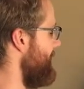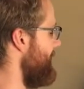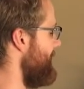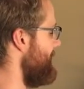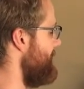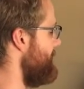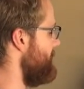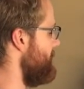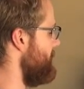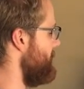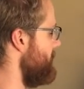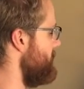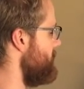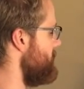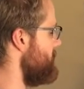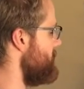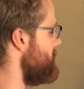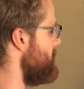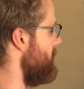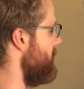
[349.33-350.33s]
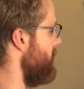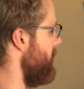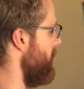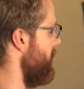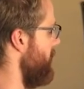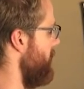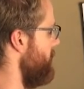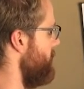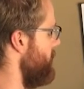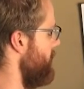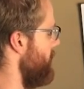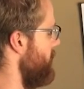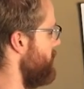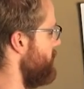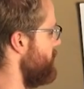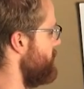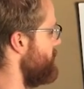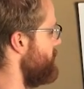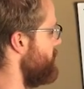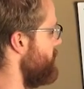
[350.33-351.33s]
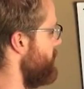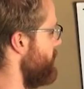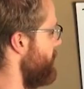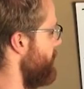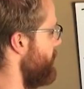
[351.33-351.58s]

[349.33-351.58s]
8 liters of O2.